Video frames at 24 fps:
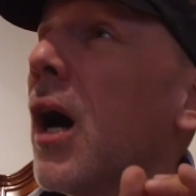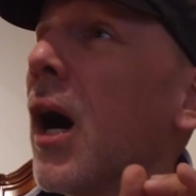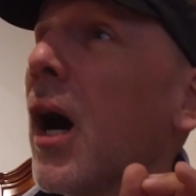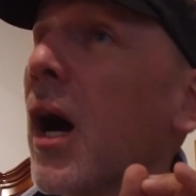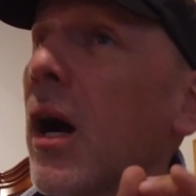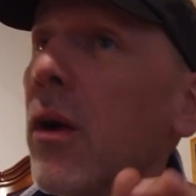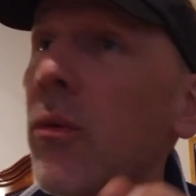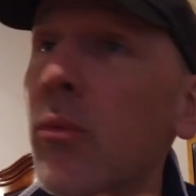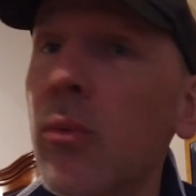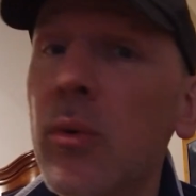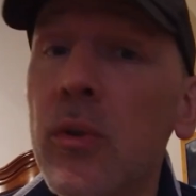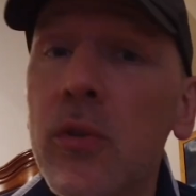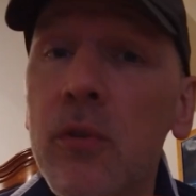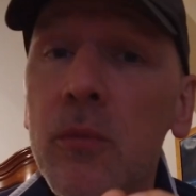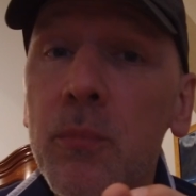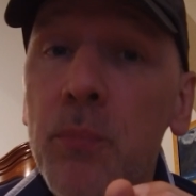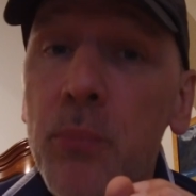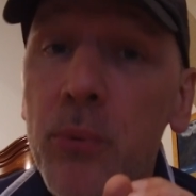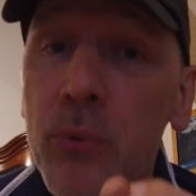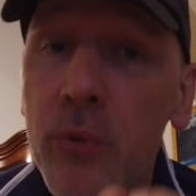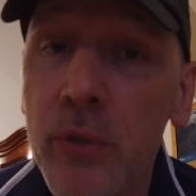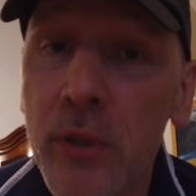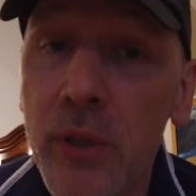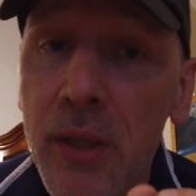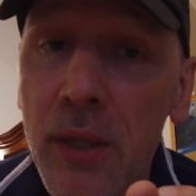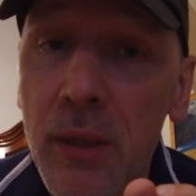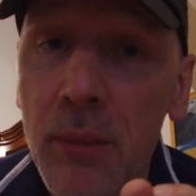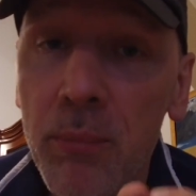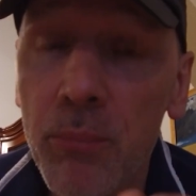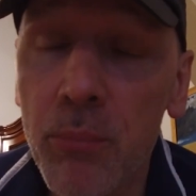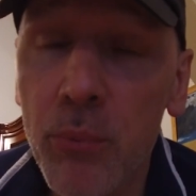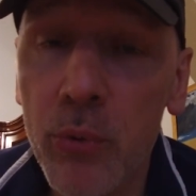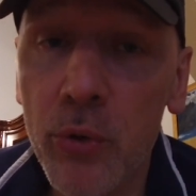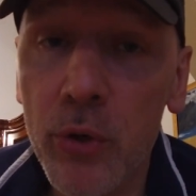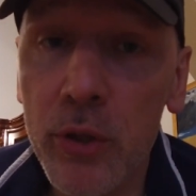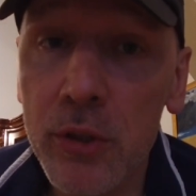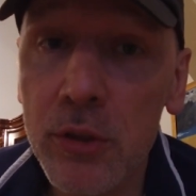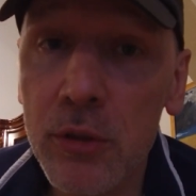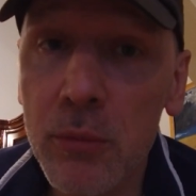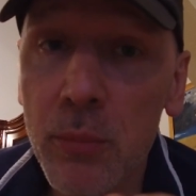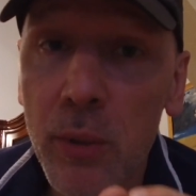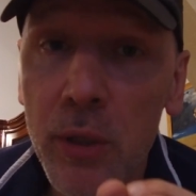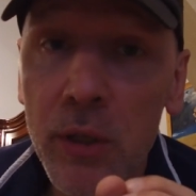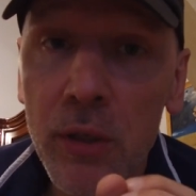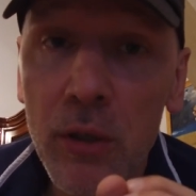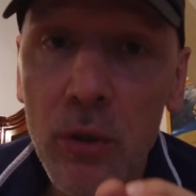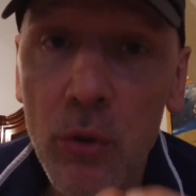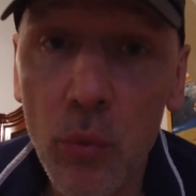I was pretty impressed
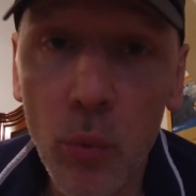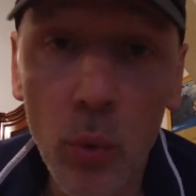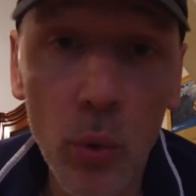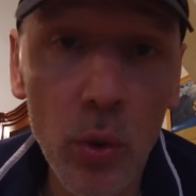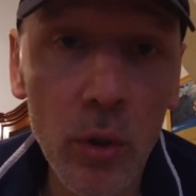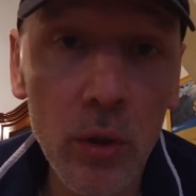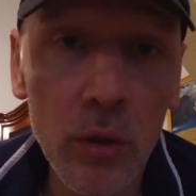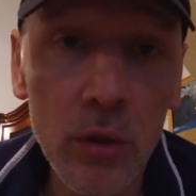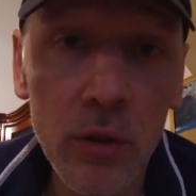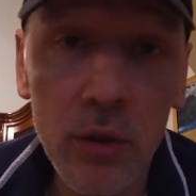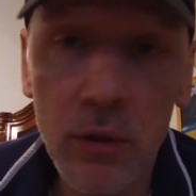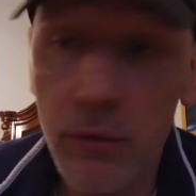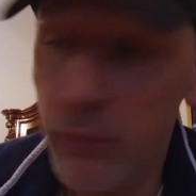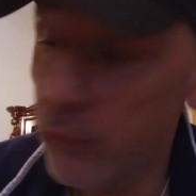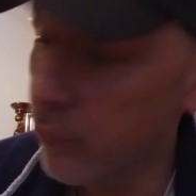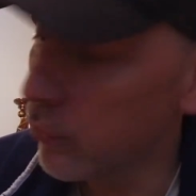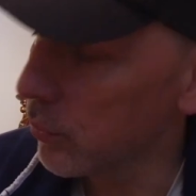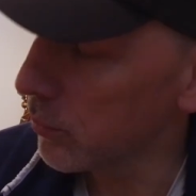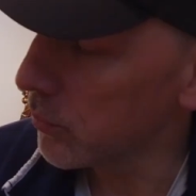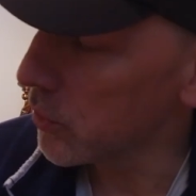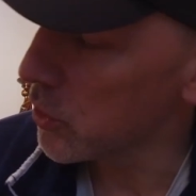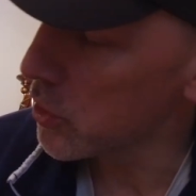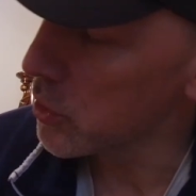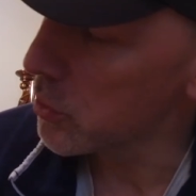by the quality from the